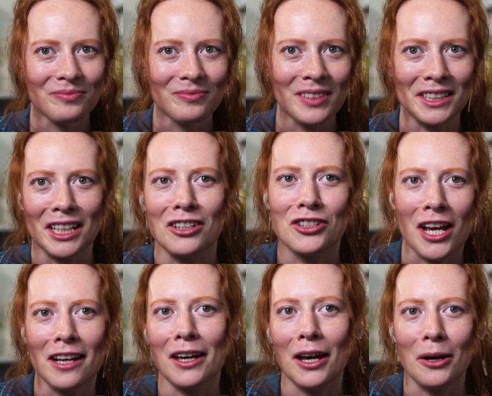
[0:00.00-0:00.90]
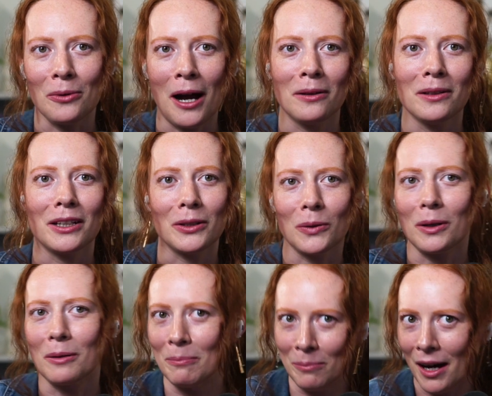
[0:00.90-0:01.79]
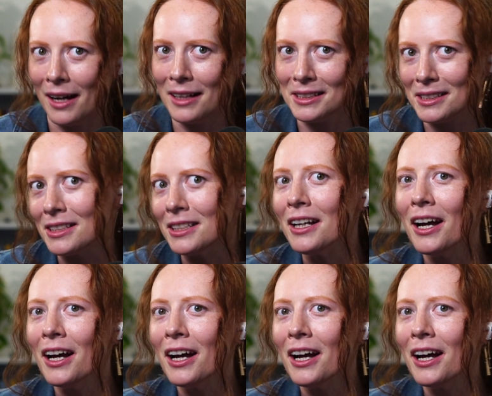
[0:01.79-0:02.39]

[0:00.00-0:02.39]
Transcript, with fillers: it's like J.K. Rowling or bust.